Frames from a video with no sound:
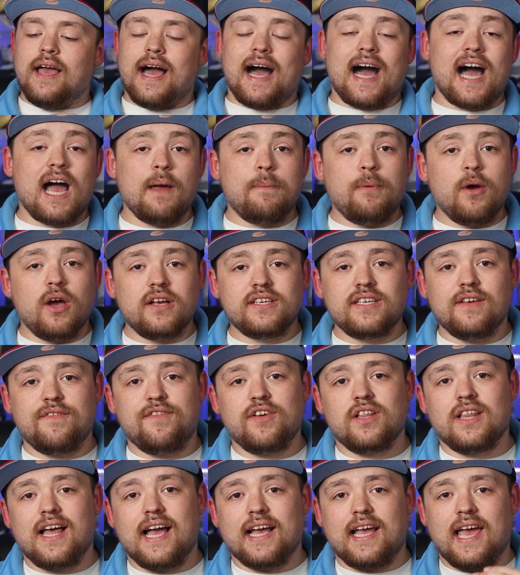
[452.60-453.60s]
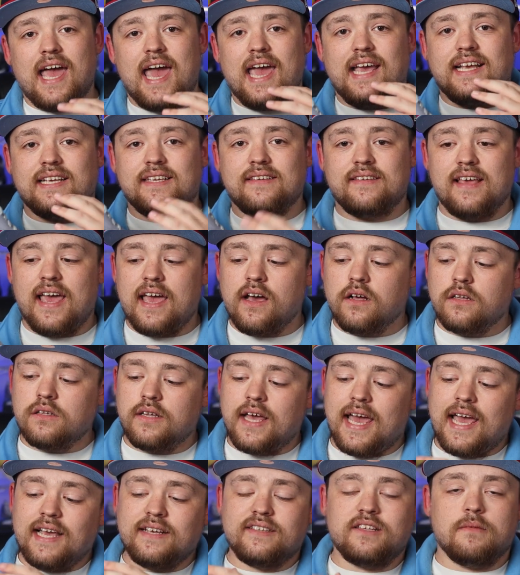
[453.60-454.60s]
I personally feel like a sail
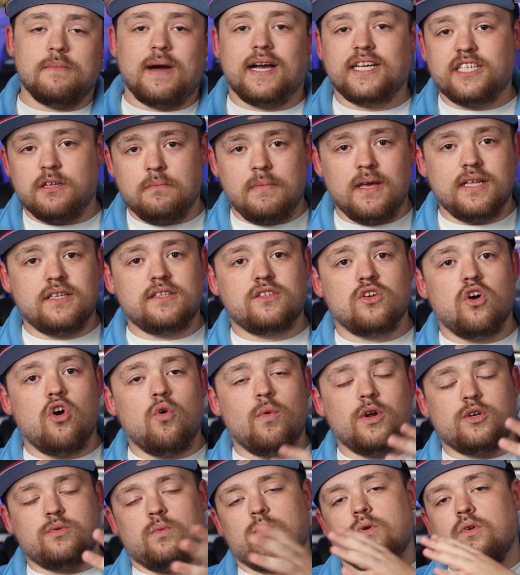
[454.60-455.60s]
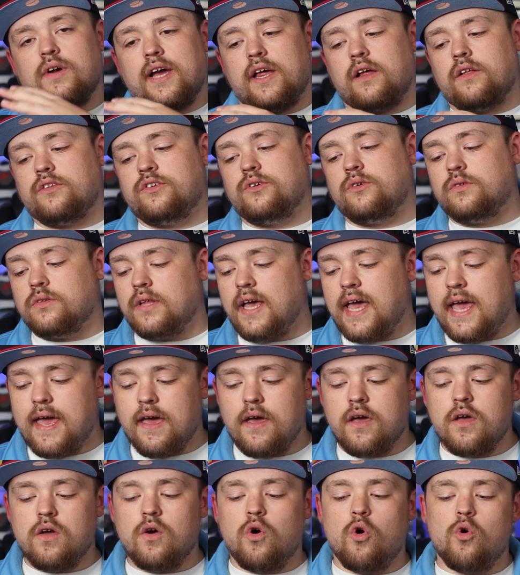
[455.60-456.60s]
lace to match the midsole, which we'll get onto
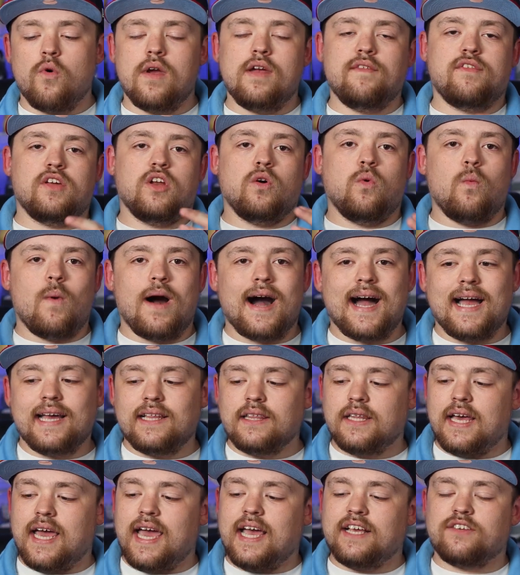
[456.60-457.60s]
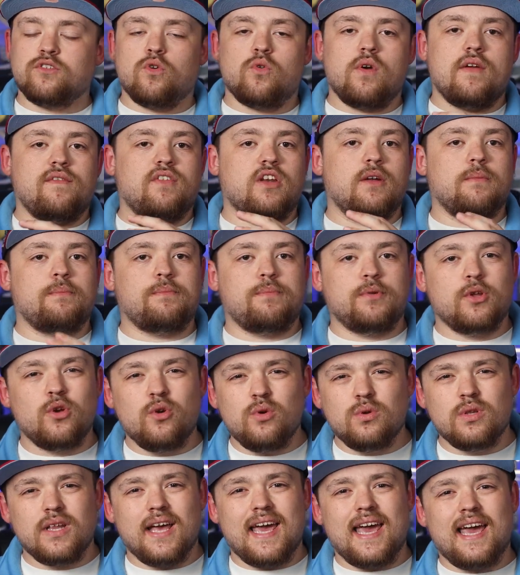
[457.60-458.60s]
later, or even a white lace, or even a
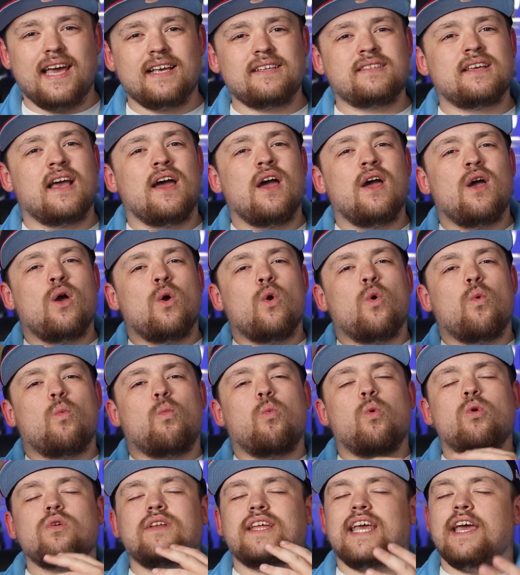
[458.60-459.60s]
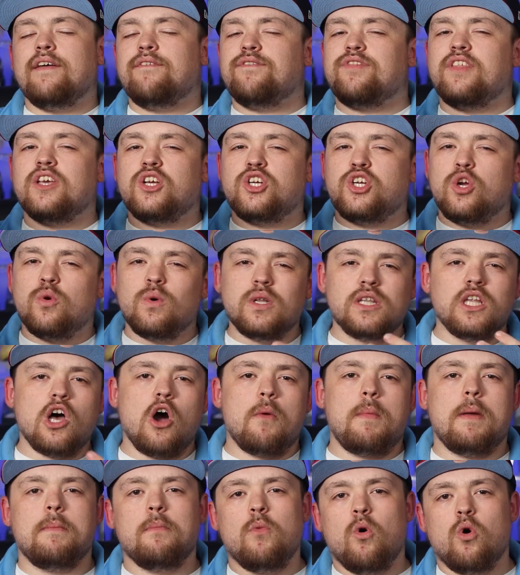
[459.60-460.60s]
blue lace, would give the shoe a
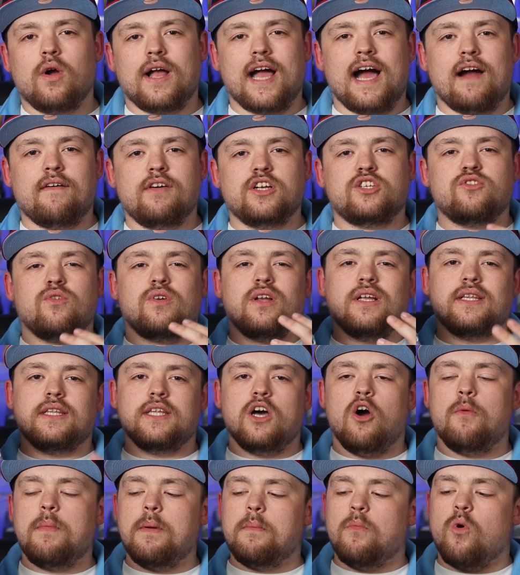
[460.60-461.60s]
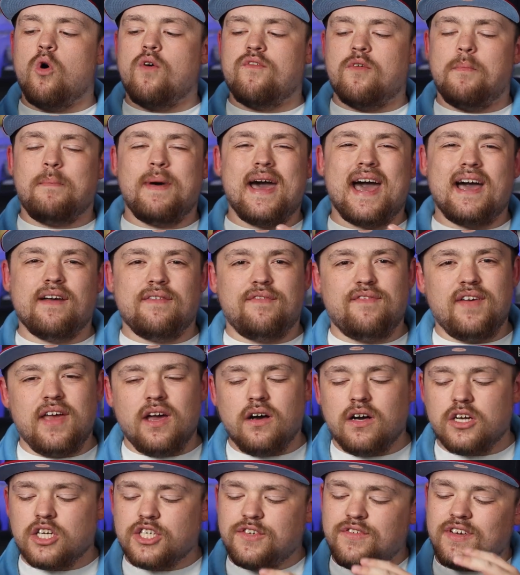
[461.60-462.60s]
little bit more character and a little bit more of a better
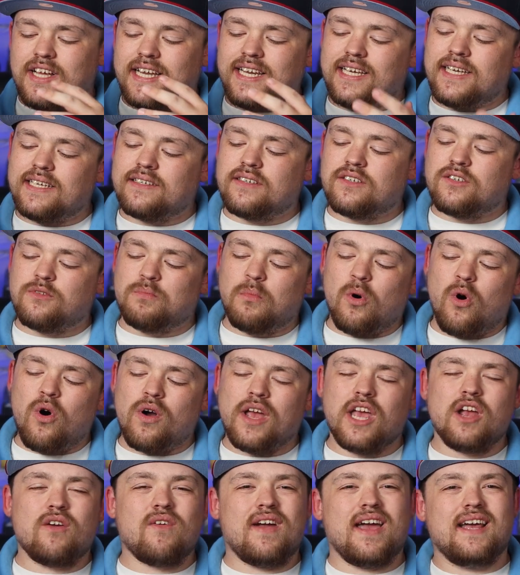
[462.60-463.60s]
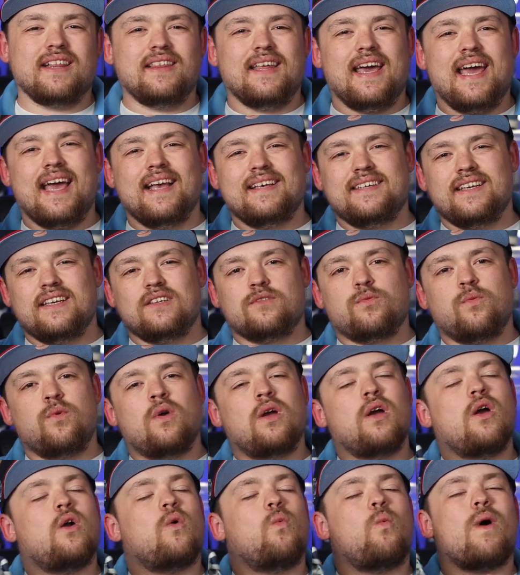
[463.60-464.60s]
feel. I just feel like these smoky grey laces,
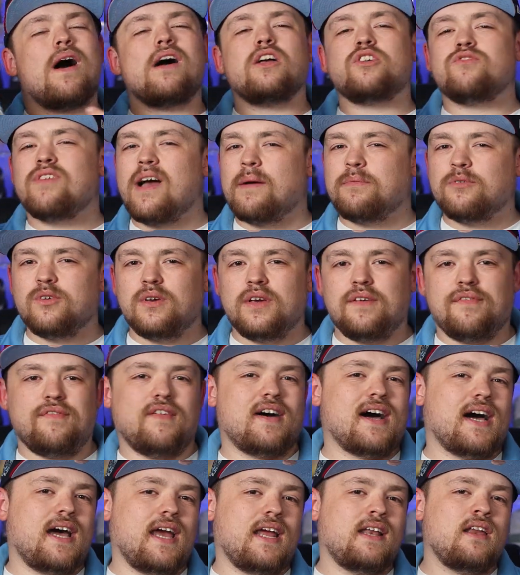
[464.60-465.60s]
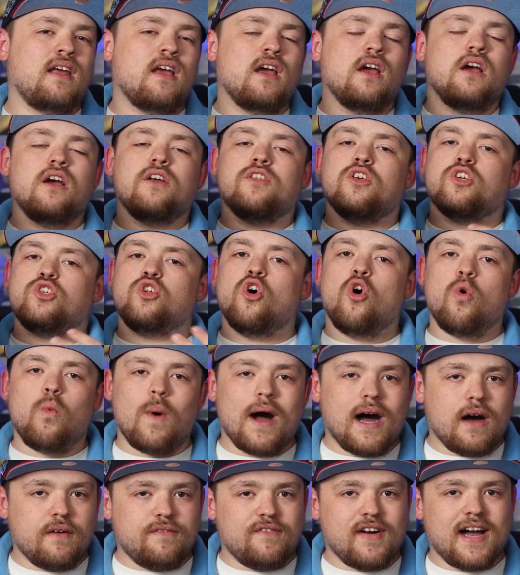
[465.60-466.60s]
whilst they're absolutely fine, there's no
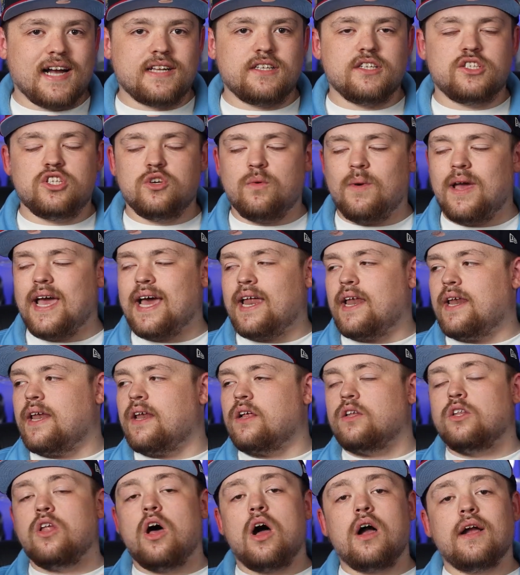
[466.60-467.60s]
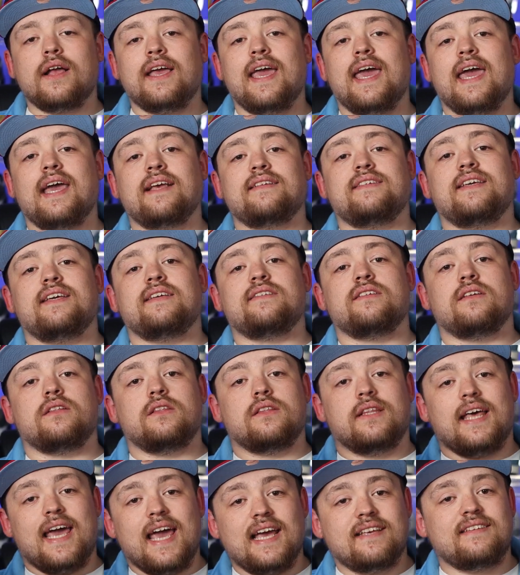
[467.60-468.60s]
wow factor to it, and in a lot of cases,
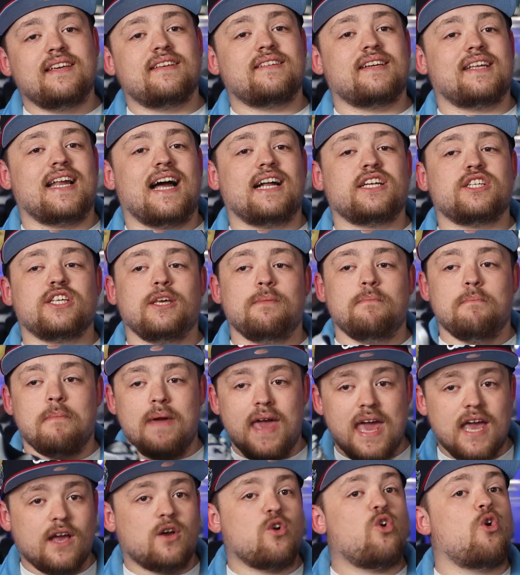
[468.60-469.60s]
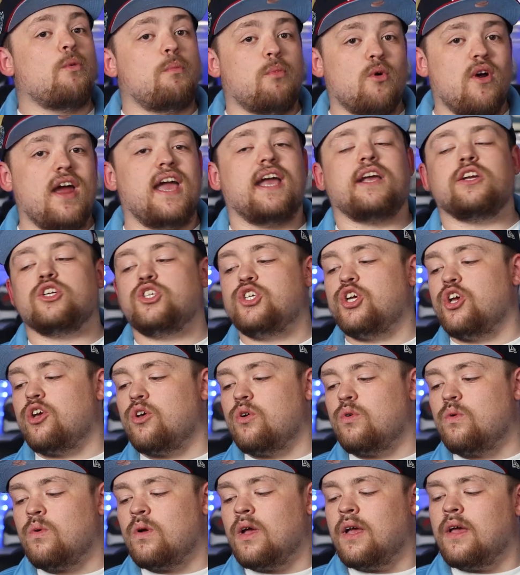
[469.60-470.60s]
laces can actually make or break a
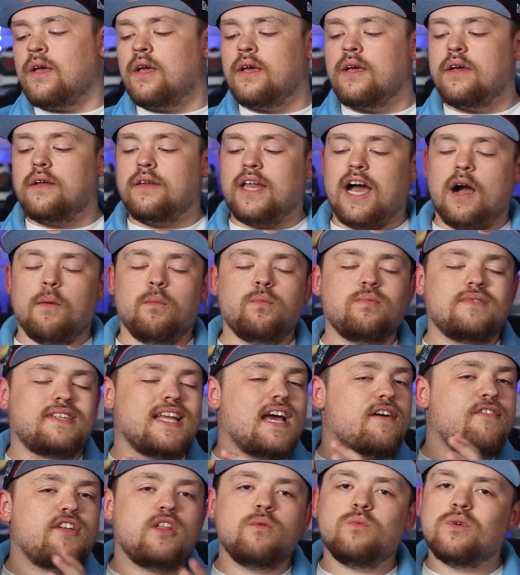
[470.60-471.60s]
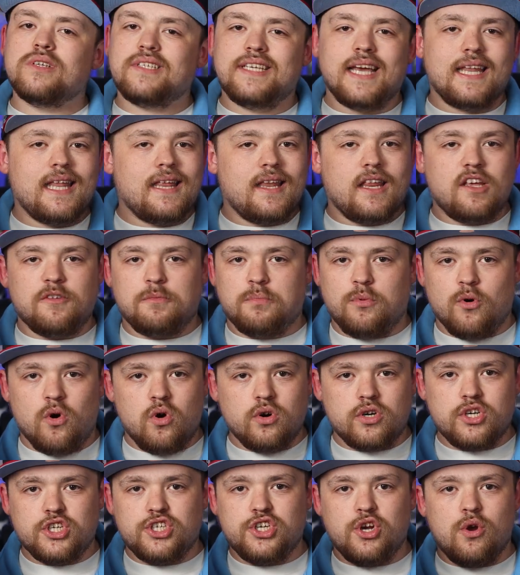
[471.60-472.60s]
shoe. Now, I definitely wouldn't say that it's
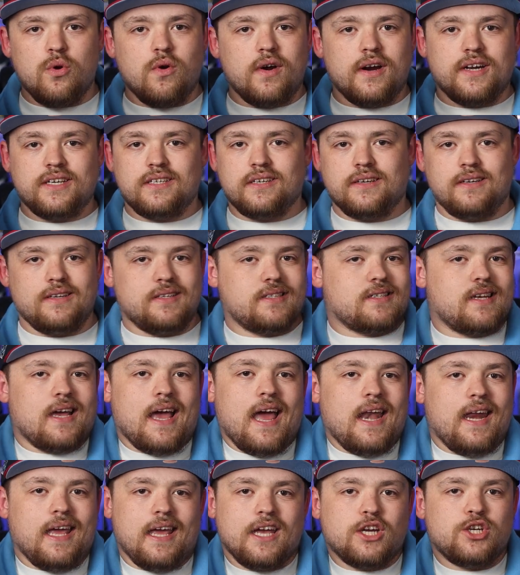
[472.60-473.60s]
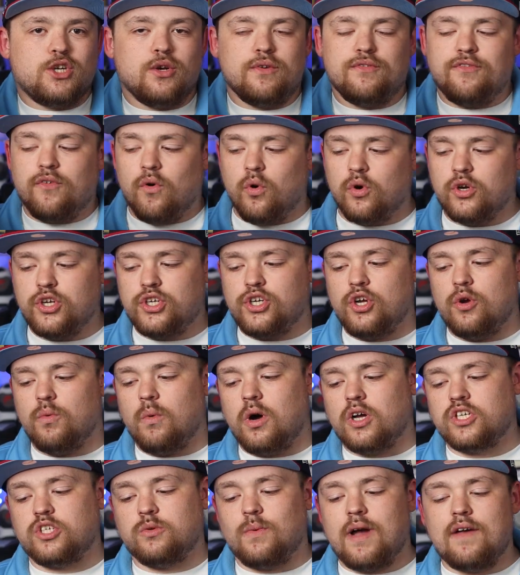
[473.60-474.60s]
broke the shoe or it's any issue for the shoe
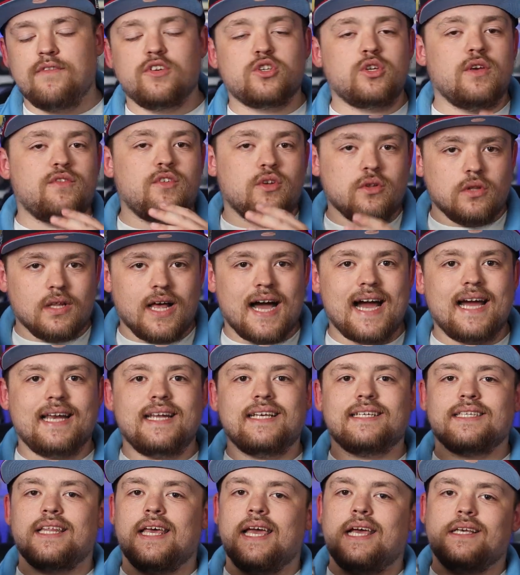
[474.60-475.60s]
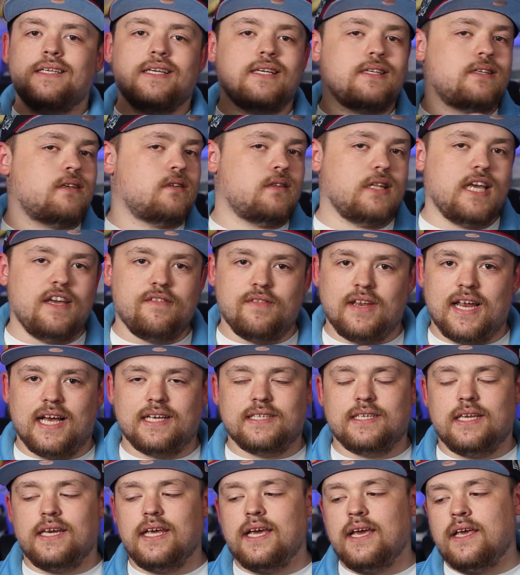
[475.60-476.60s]
whatsoever, so if you like these laces, leave it
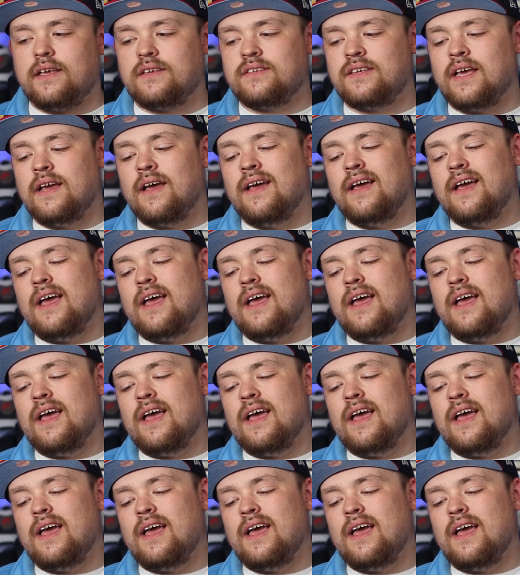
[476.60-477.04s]
as it is.